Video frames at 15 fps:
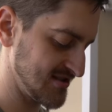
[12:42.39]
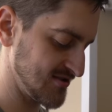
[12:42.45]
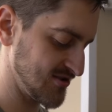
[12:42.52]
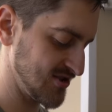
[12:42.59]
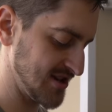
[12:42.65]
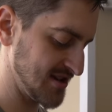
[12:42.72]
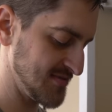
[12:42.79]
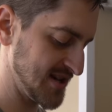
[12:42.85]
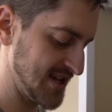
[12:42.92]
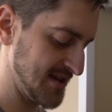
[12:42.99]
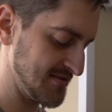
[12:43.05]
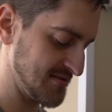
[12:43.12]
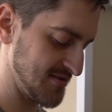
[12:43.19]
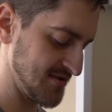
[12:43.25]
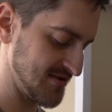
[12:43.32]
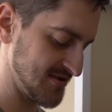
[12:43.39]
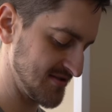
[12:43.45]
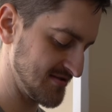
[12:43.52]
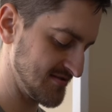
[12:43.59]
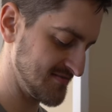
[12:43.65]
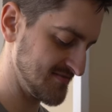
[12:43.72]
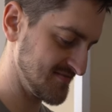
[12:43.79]
so she can be camera
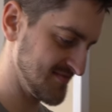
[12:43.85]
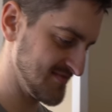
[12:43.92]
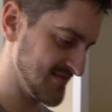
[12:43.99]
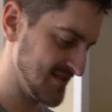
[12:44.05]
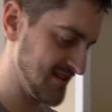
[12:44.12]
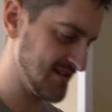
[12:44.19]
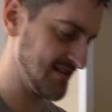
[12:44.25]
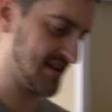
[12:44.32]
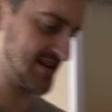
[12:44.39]
person. Aww. And